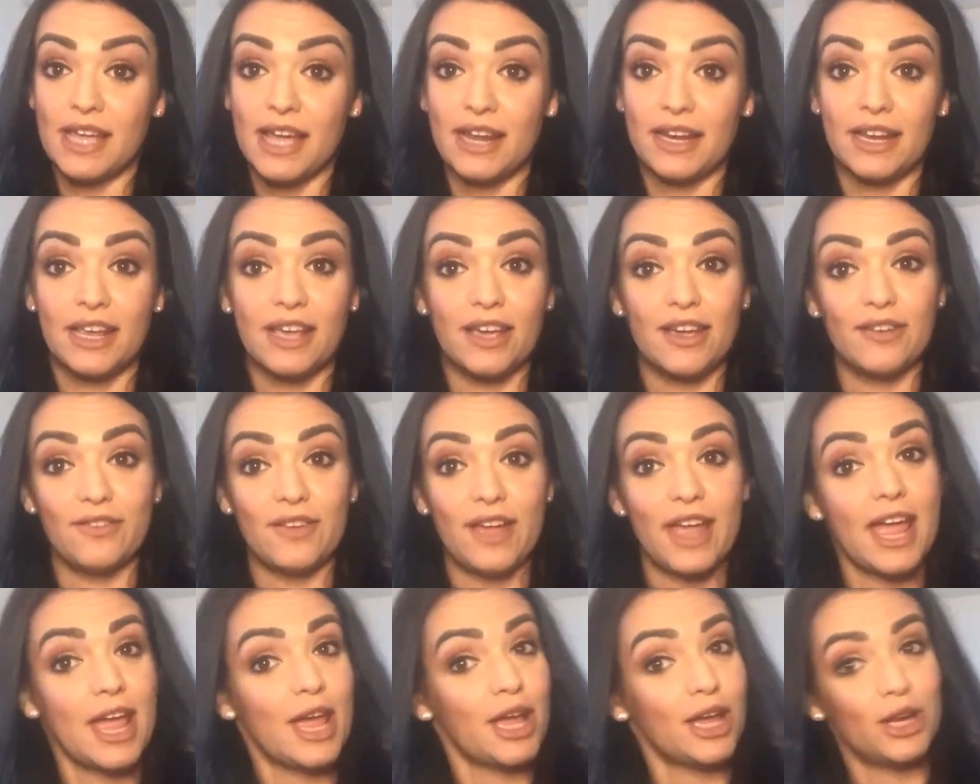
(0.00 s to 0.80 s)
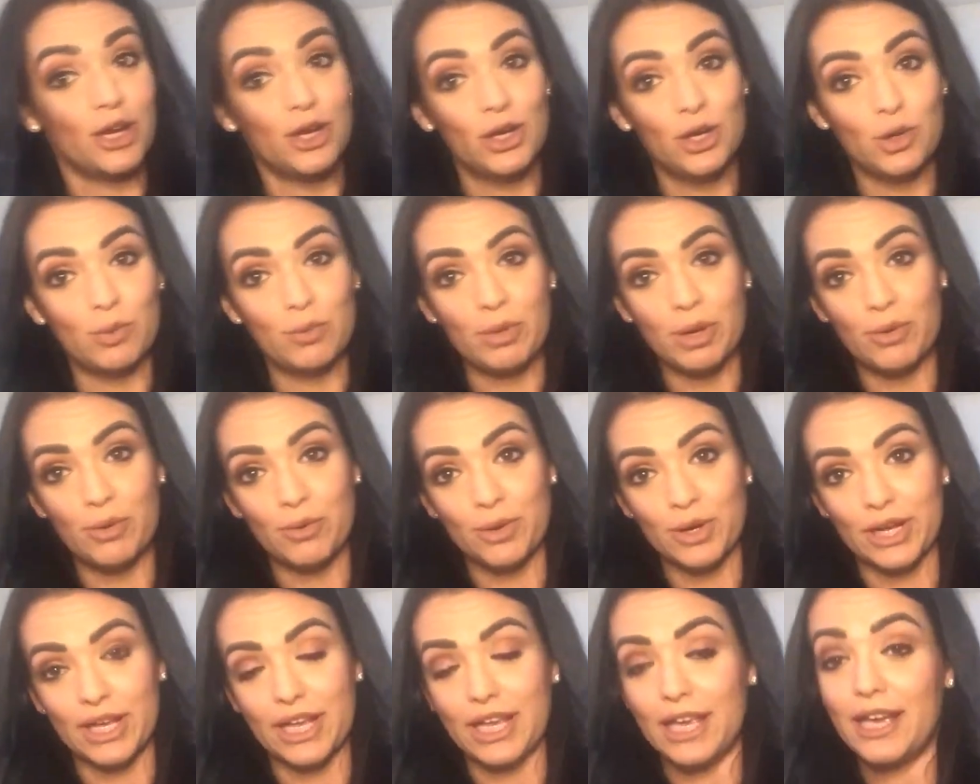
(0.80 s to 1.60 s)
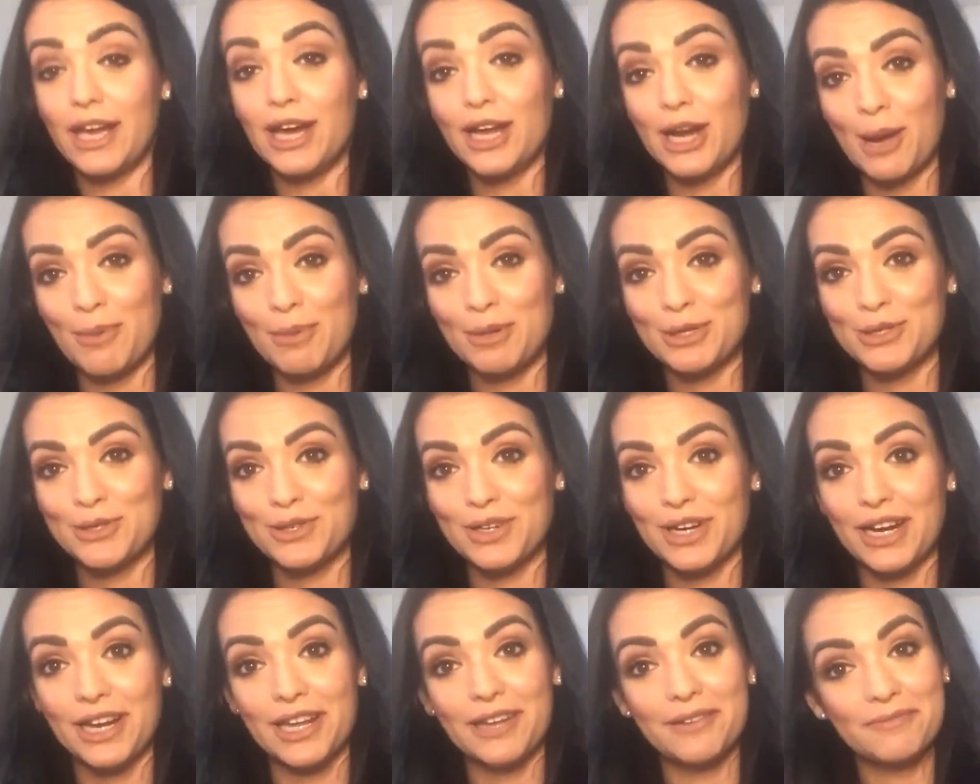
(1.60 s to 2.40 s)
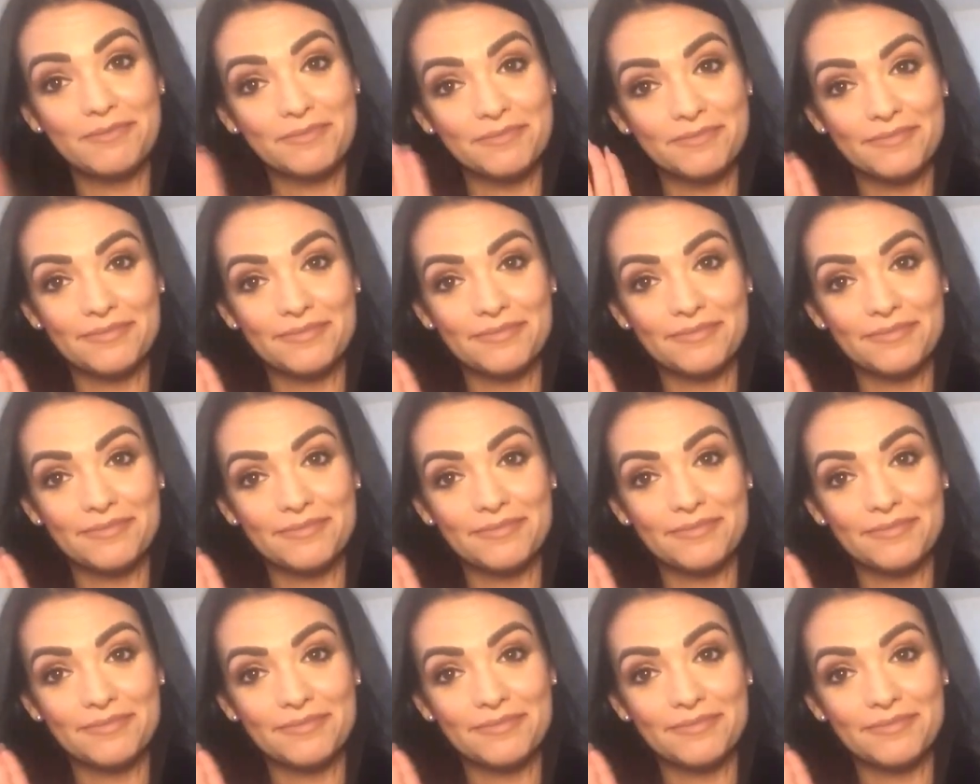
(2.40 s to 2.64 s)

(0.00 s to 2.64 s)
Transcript: and give a newbie rookie an opportunity,